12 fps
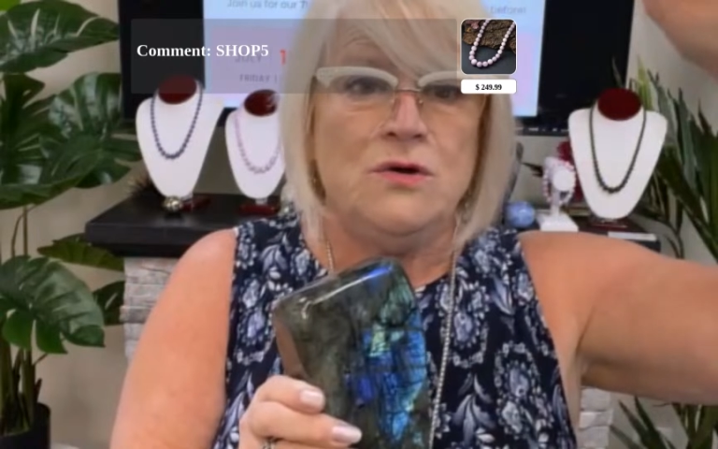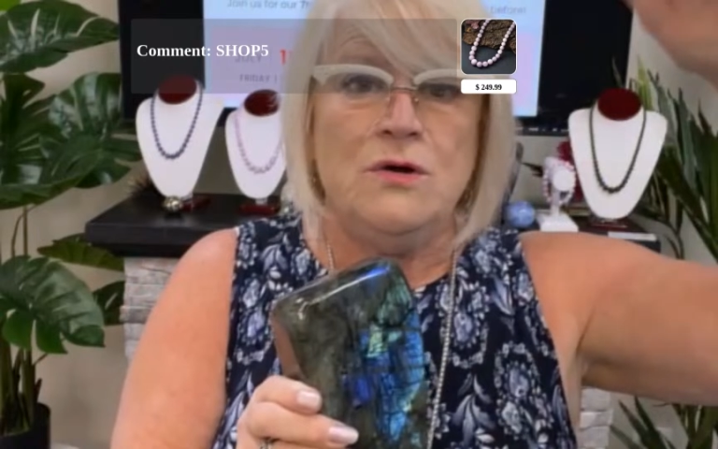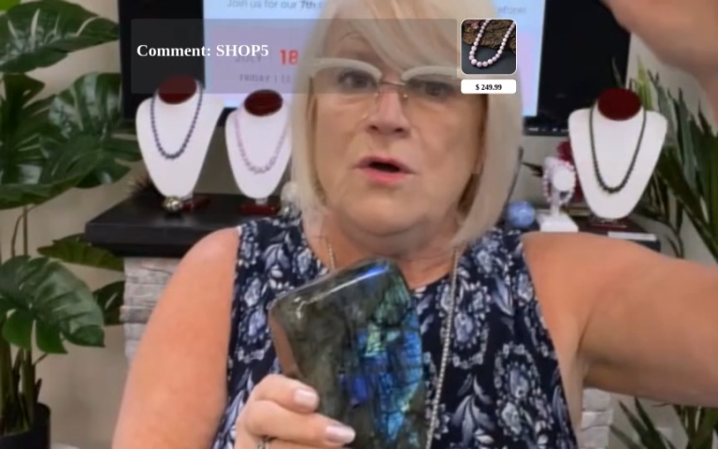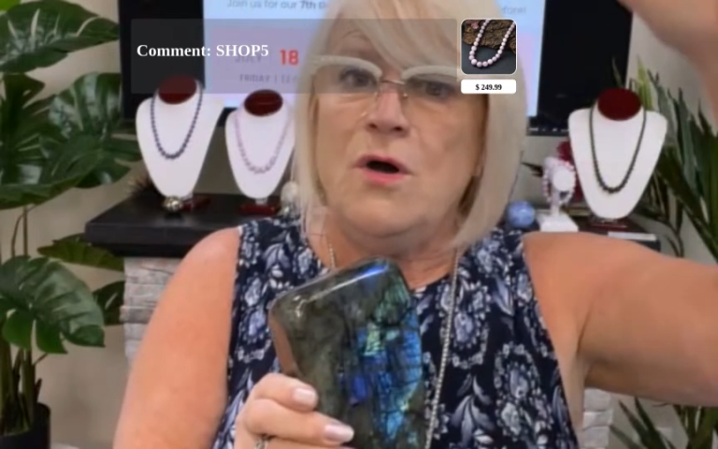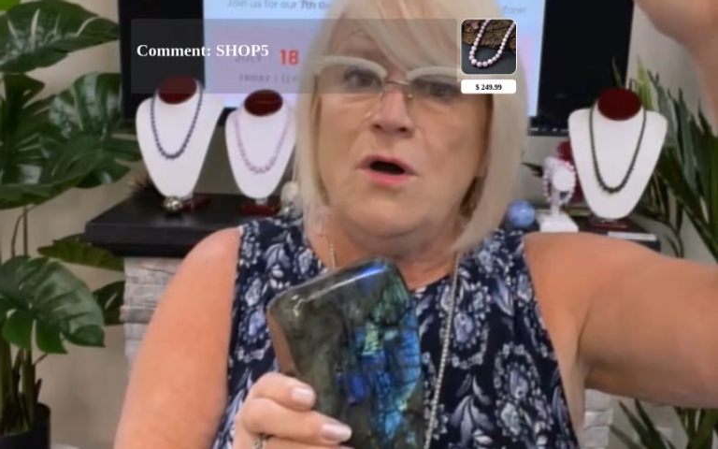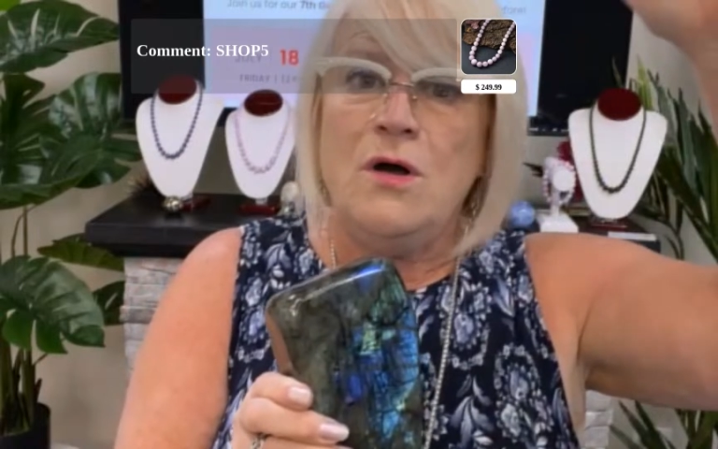
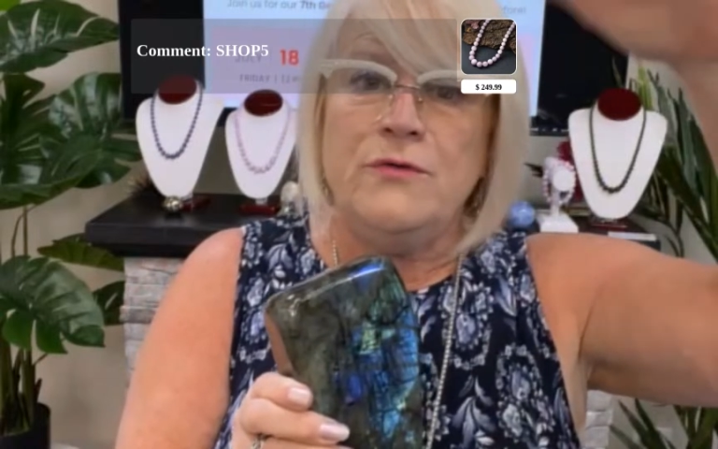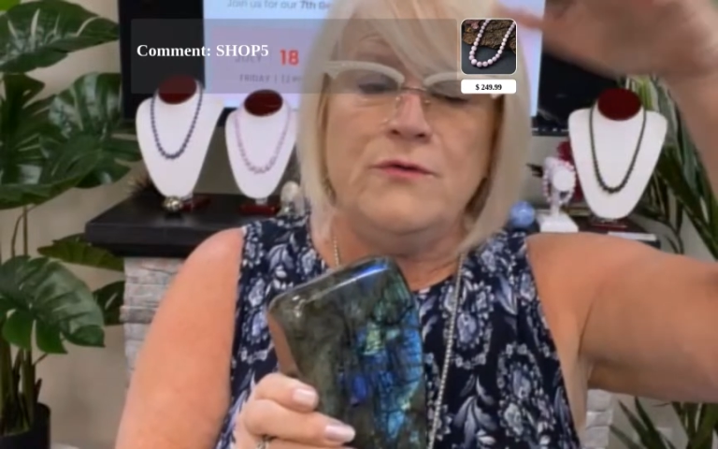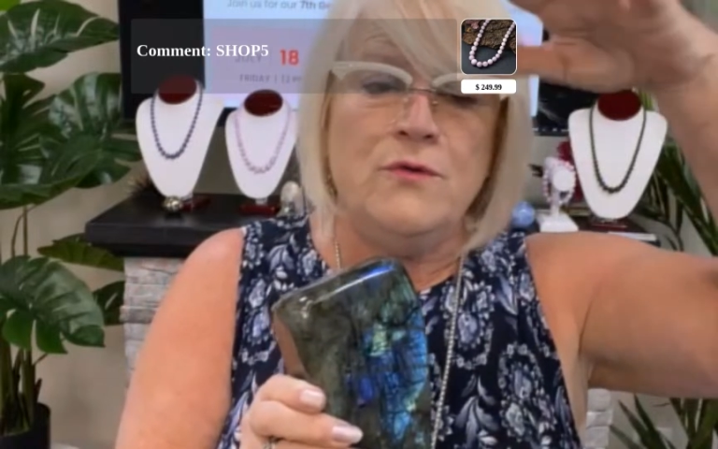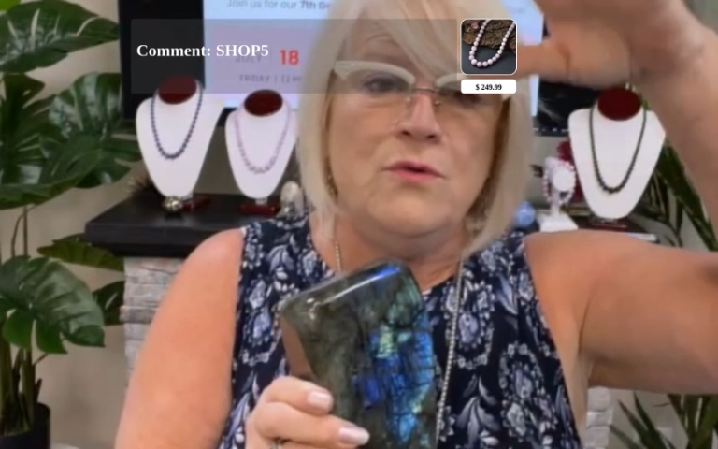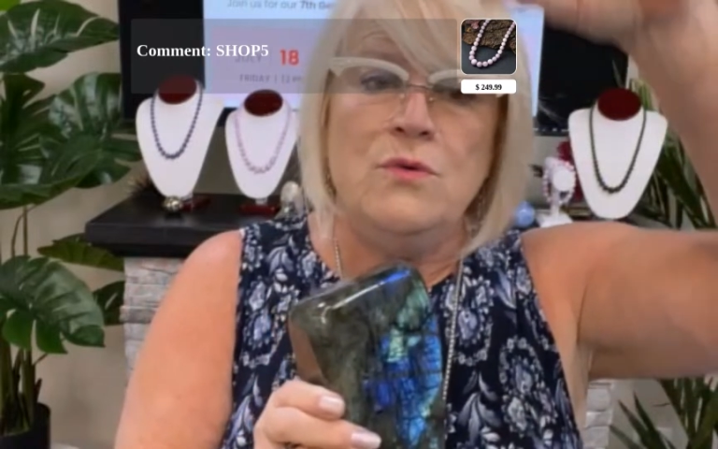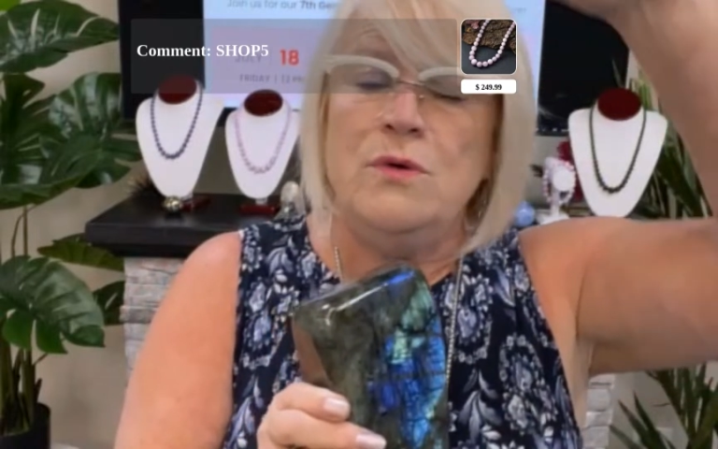it all
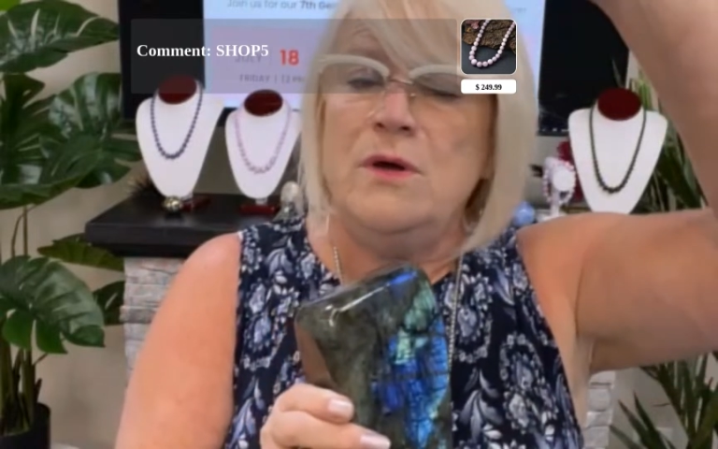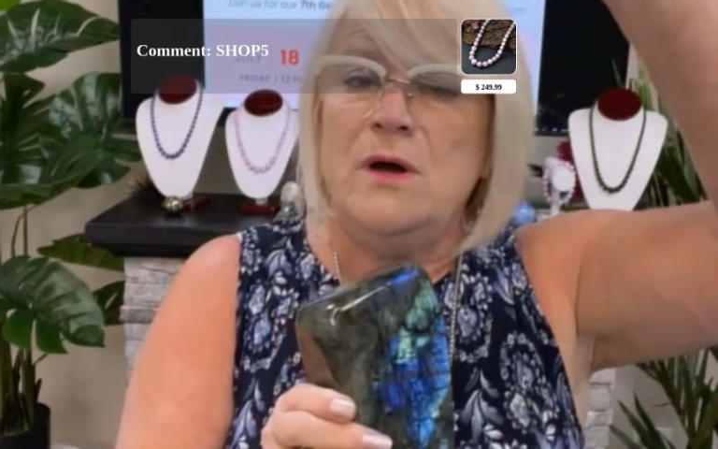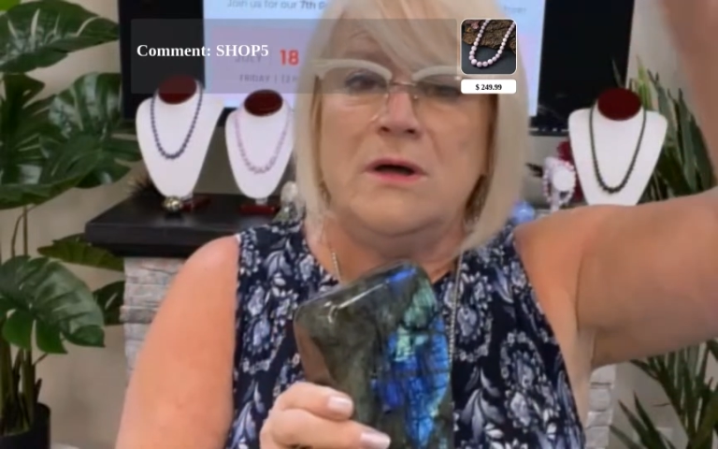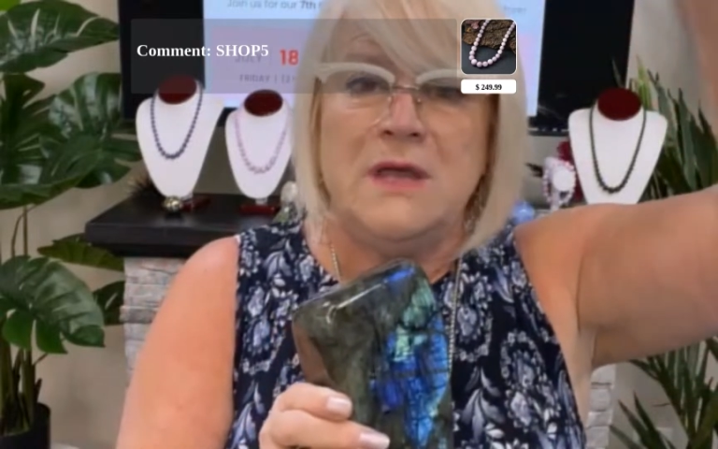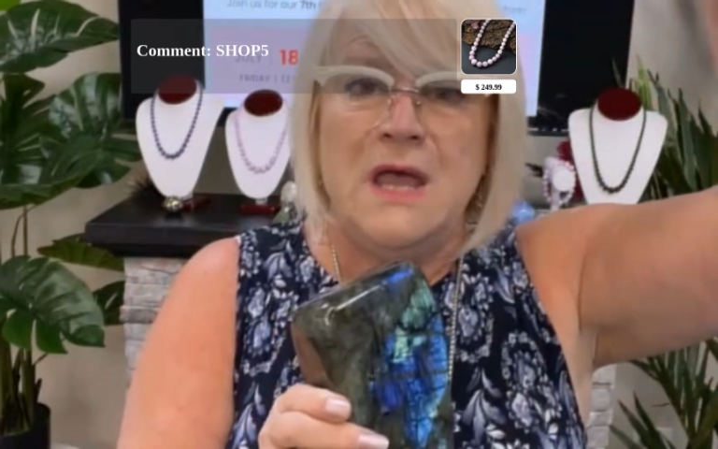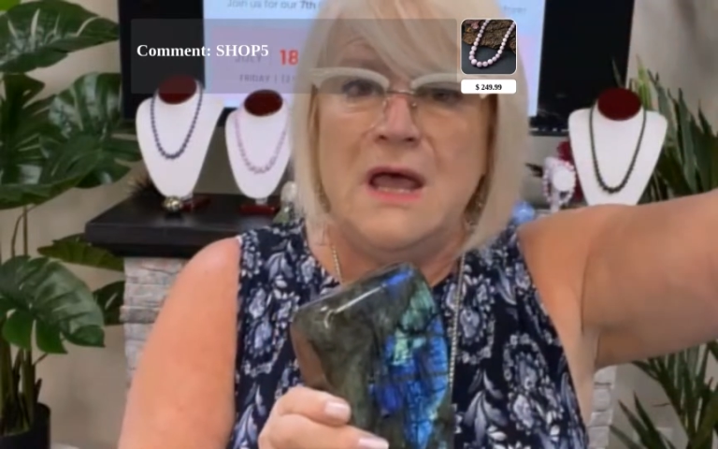through
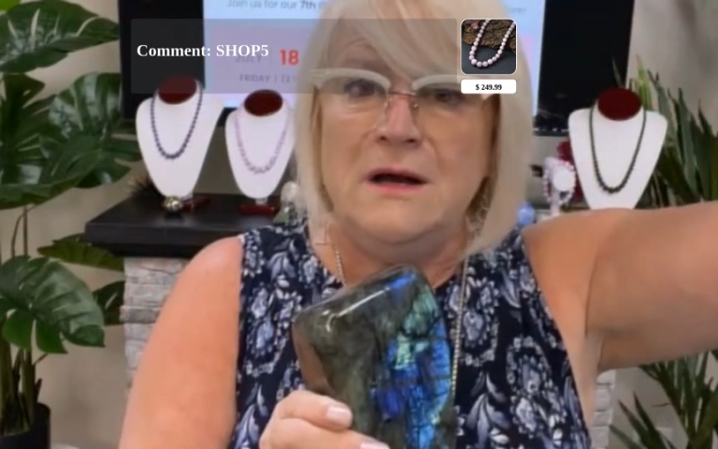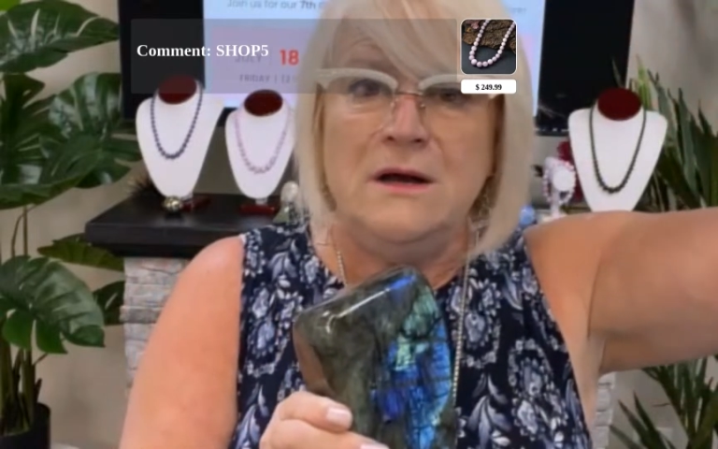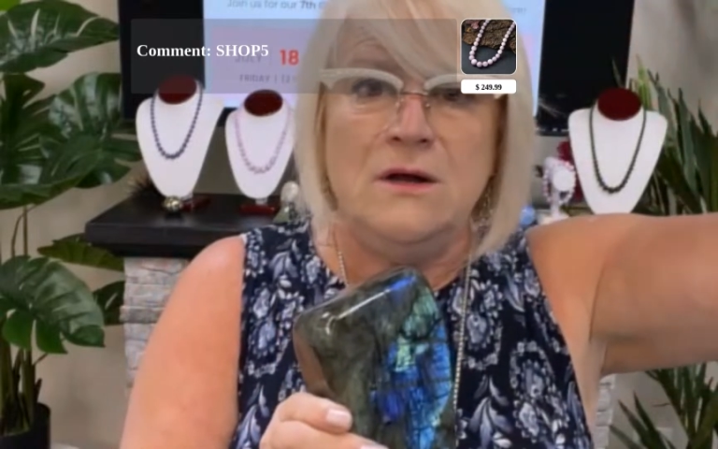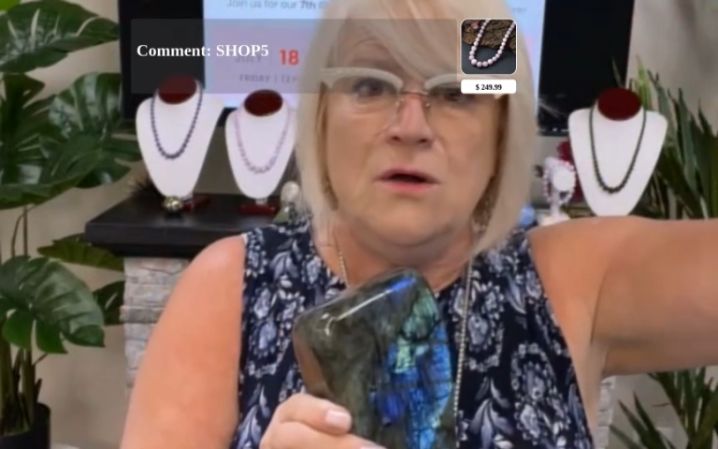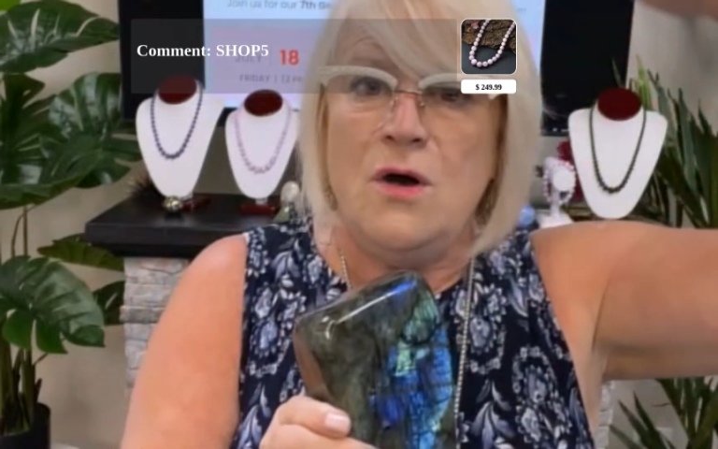Canada,